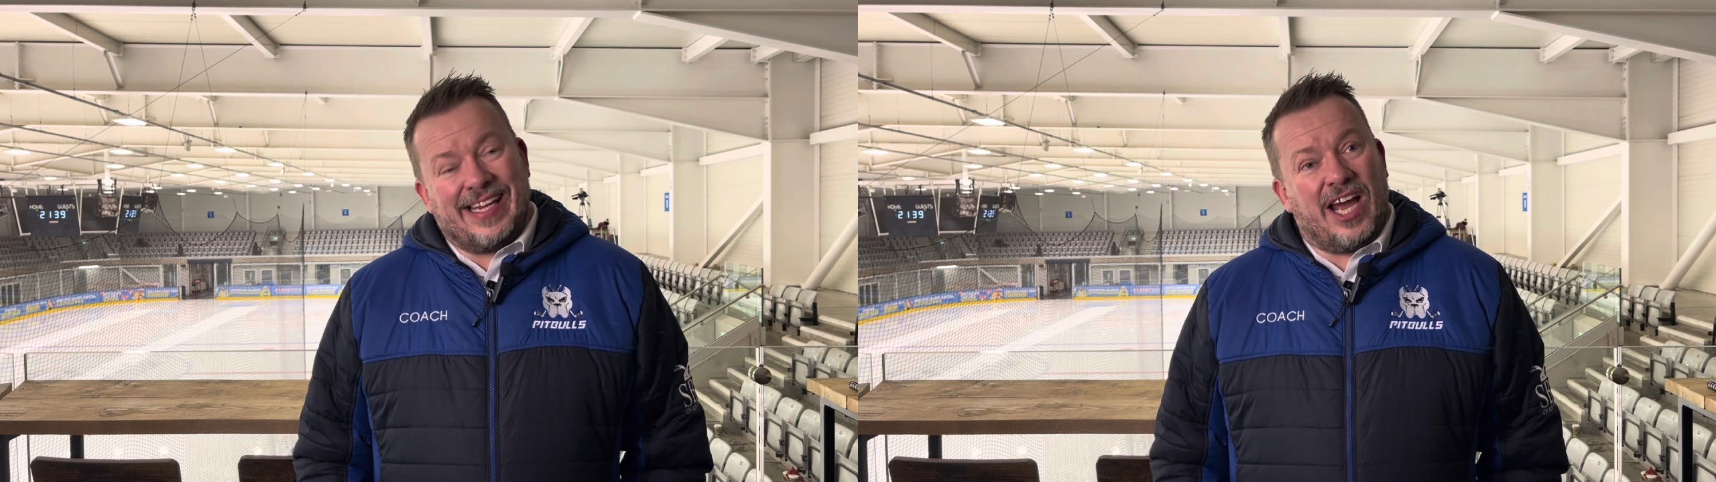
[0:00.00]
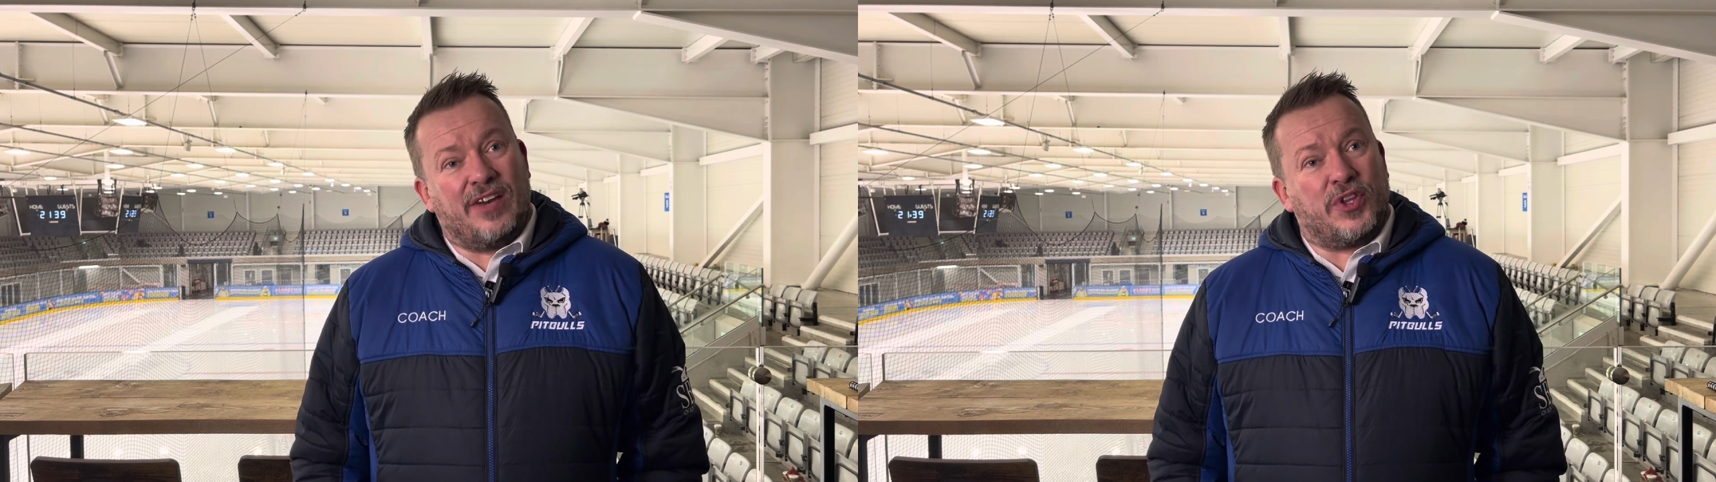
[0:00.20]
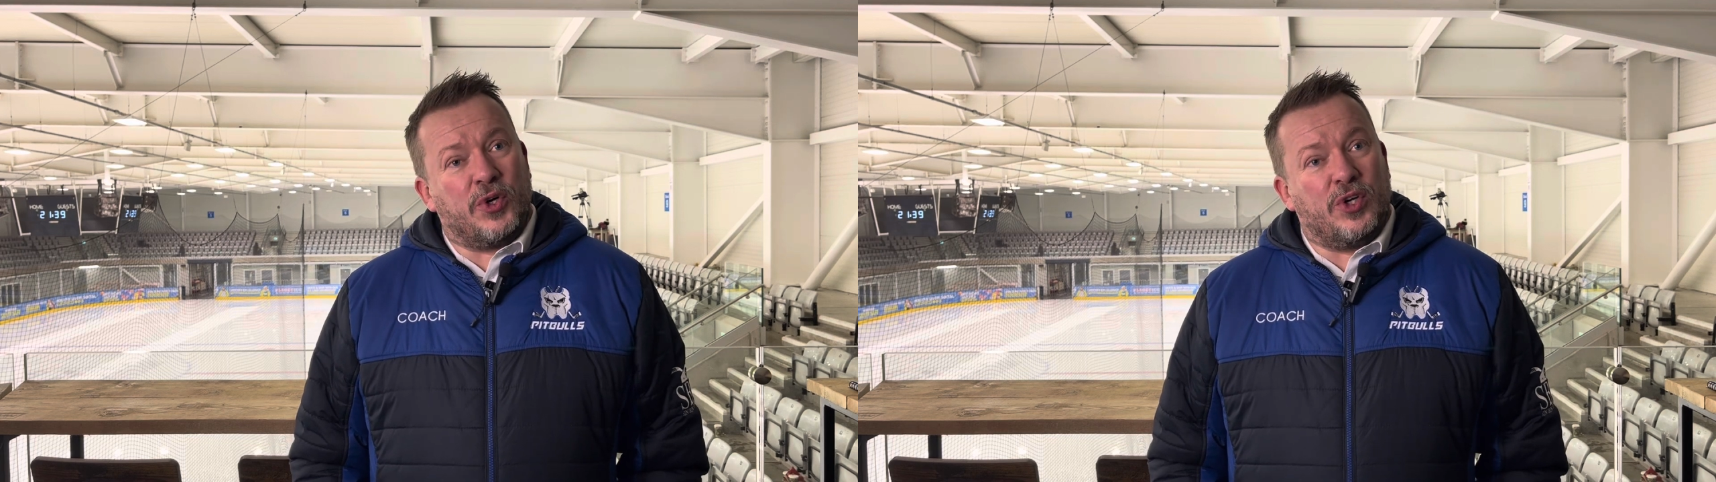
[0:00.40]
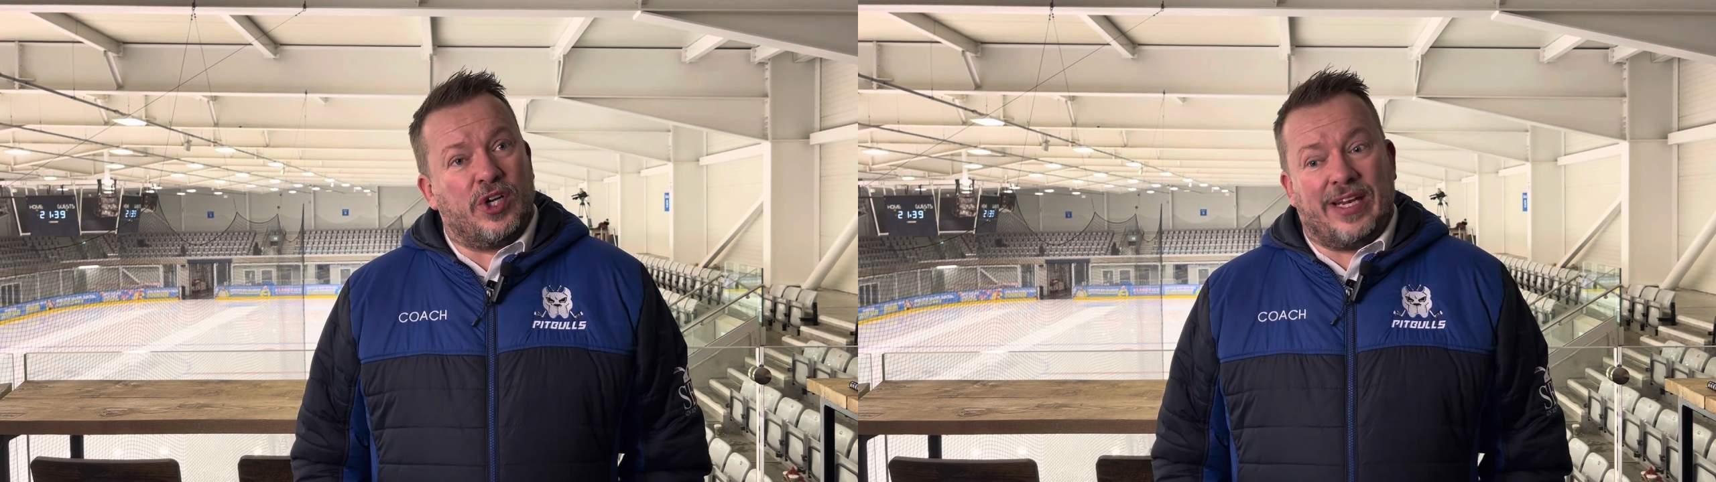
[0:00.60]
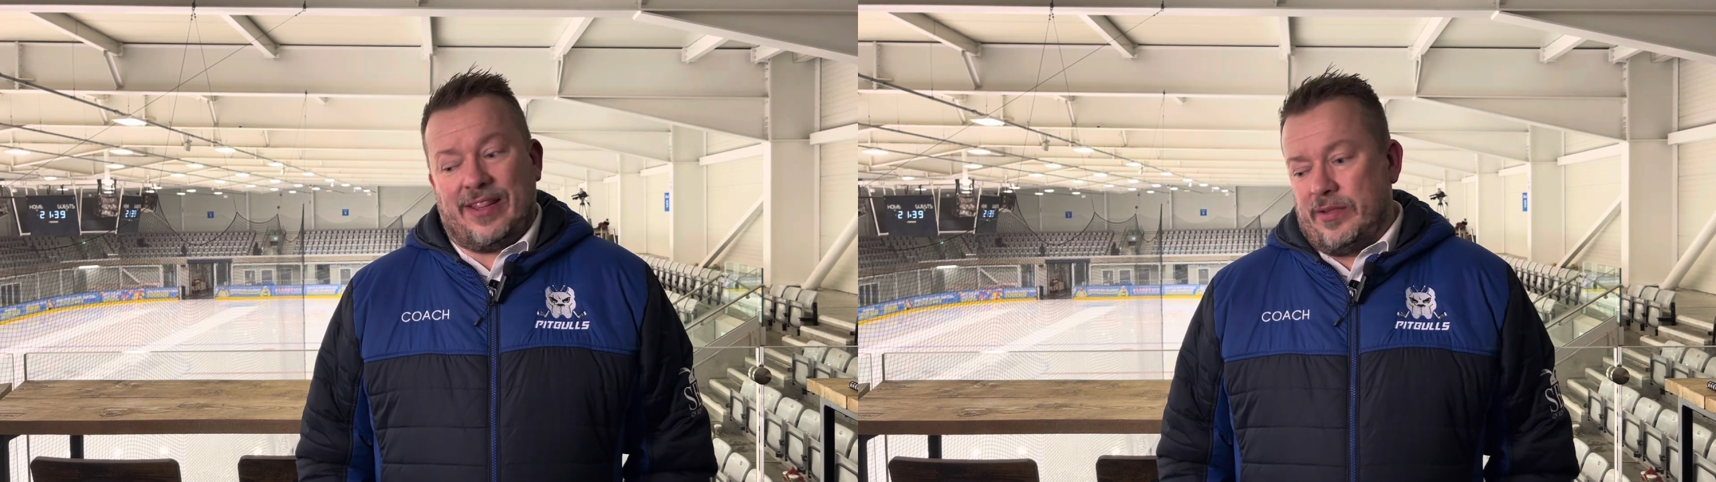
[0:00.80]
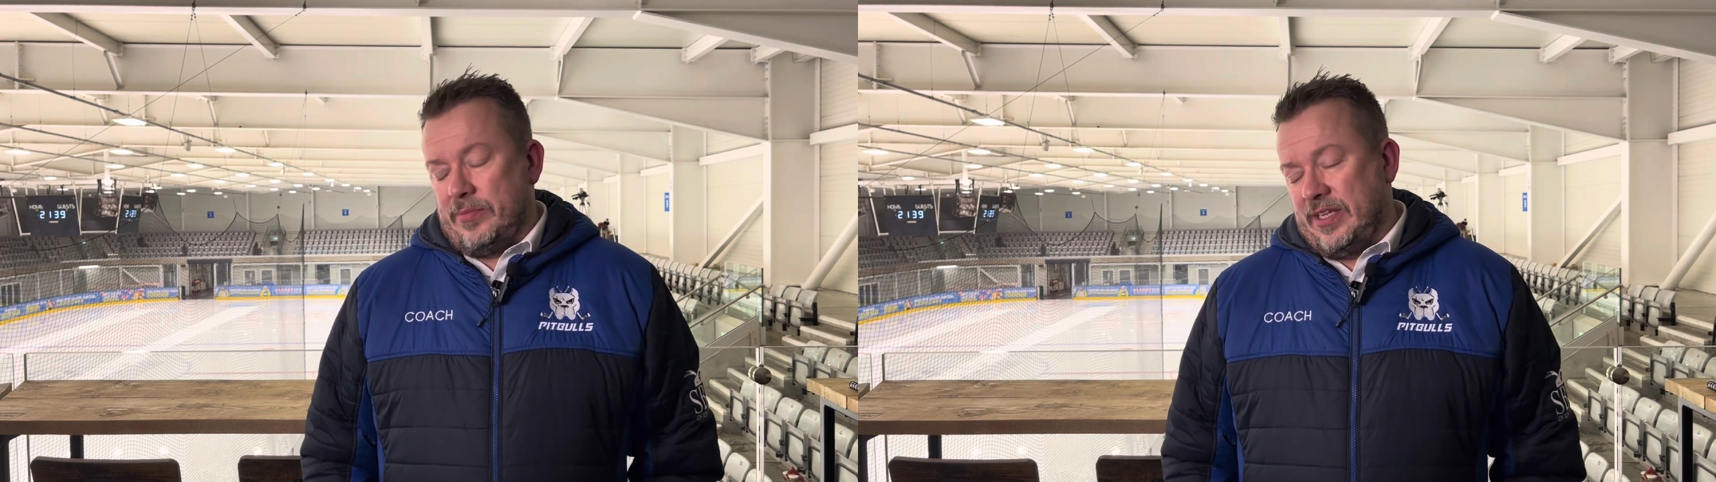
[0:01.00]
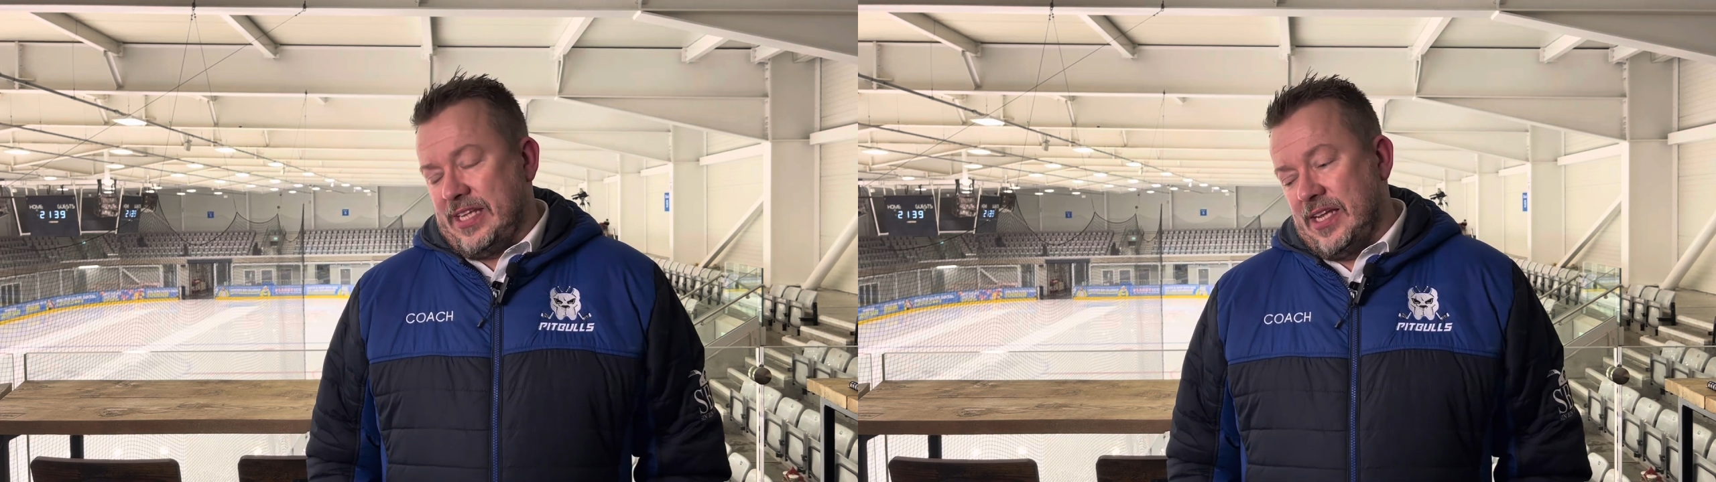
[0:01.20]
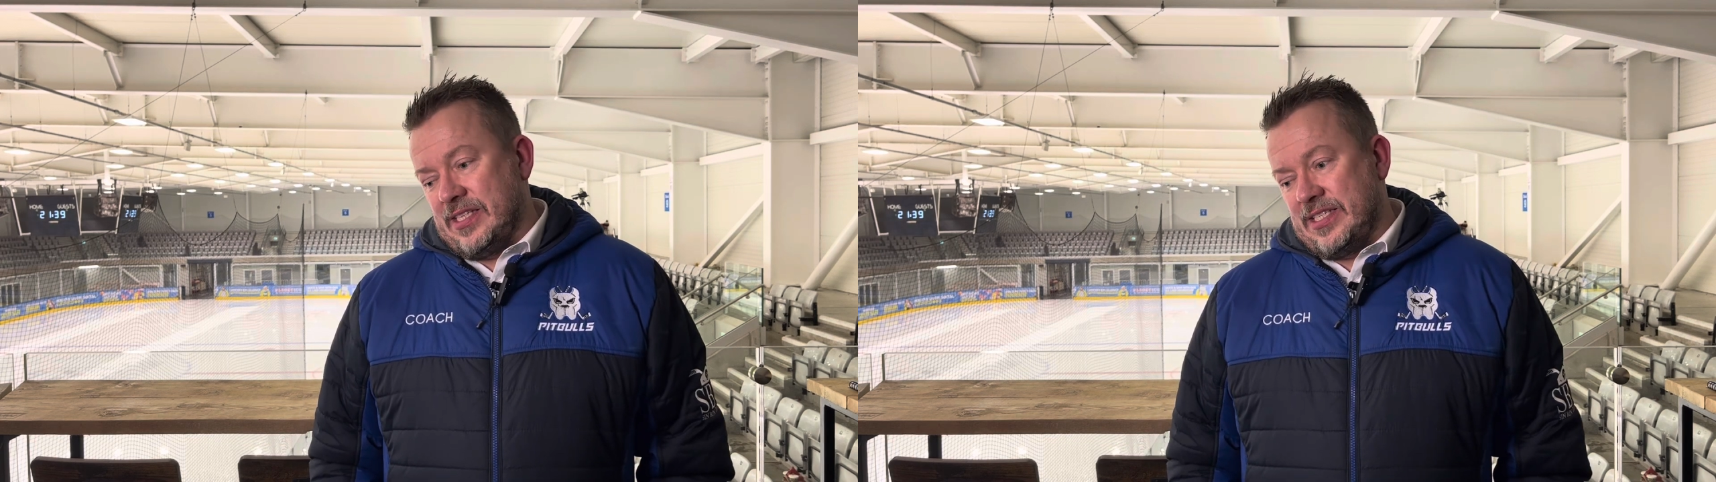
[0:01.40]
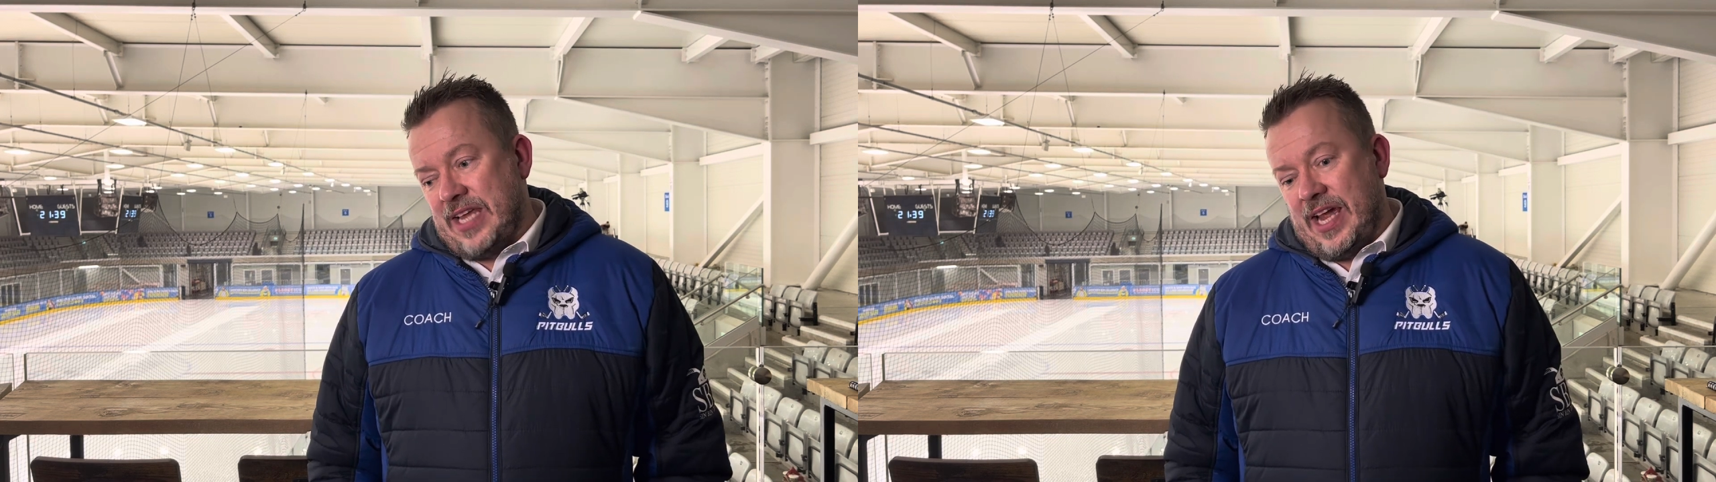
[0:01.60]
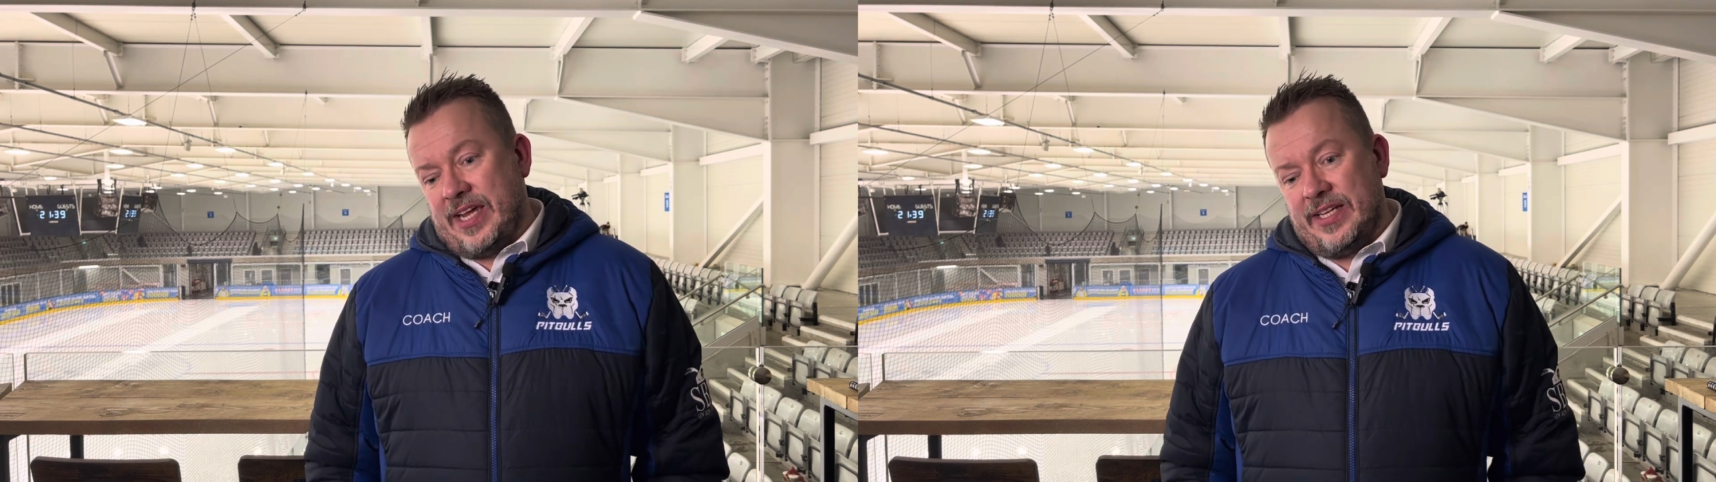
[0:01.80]
I kind of thought, looking at them at the end of the
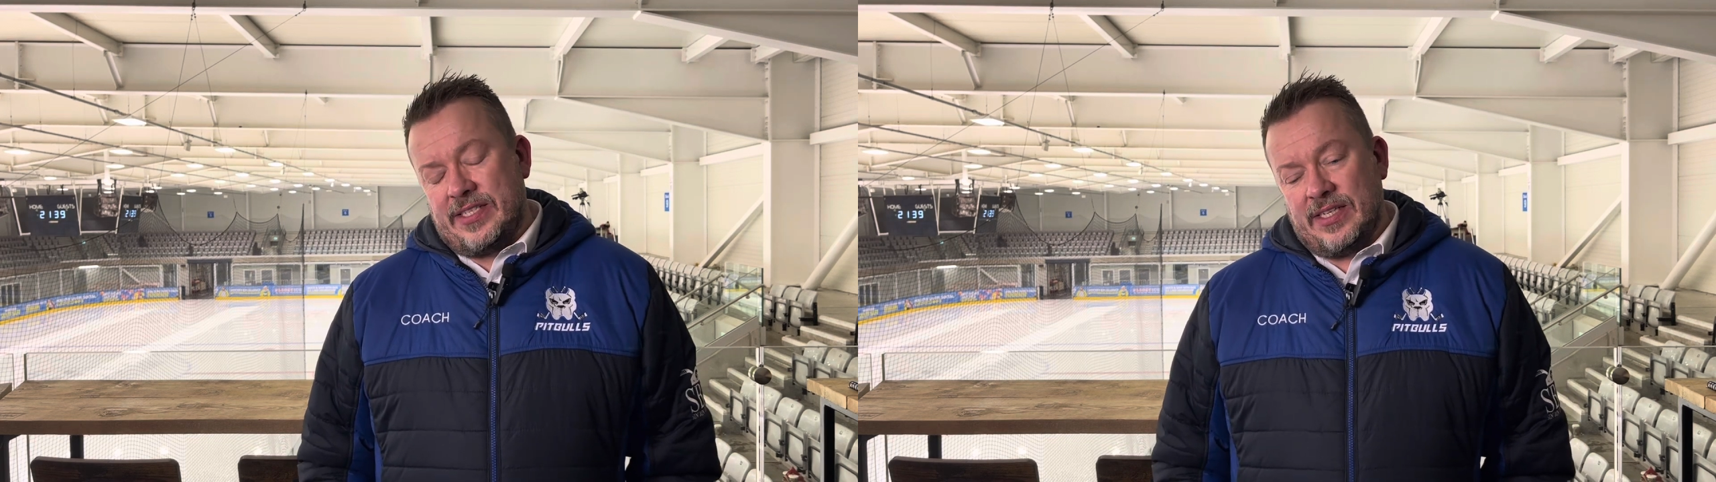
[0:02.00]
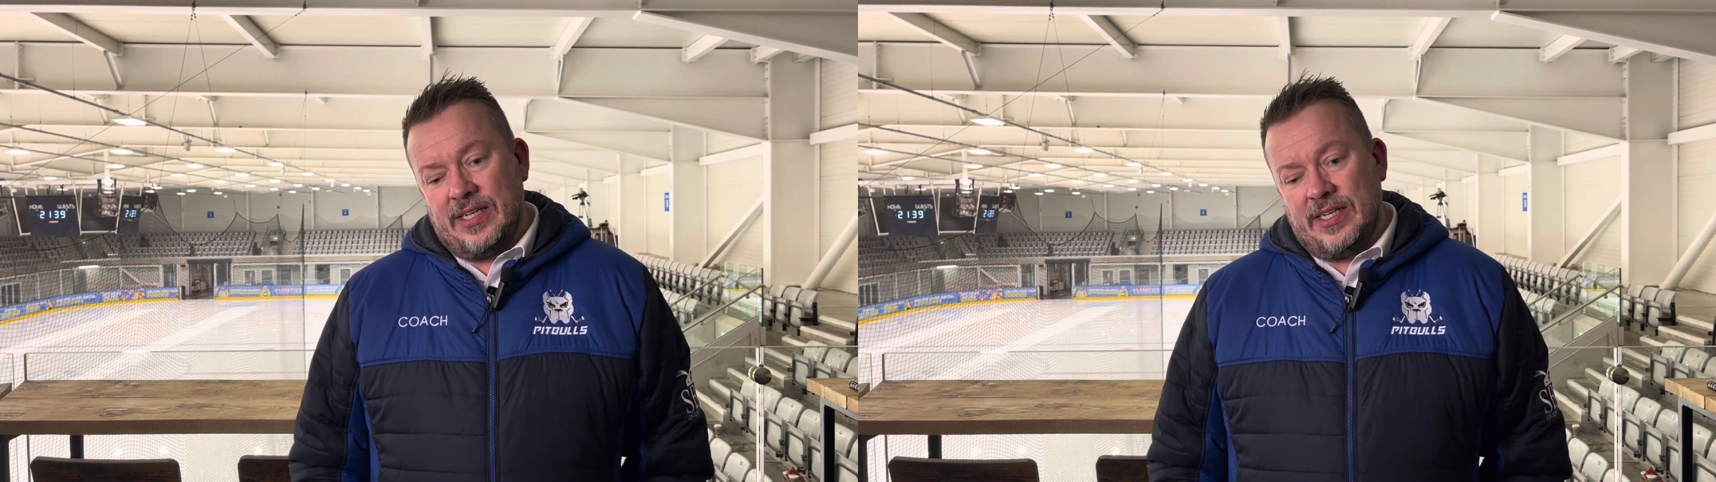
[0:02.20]
second,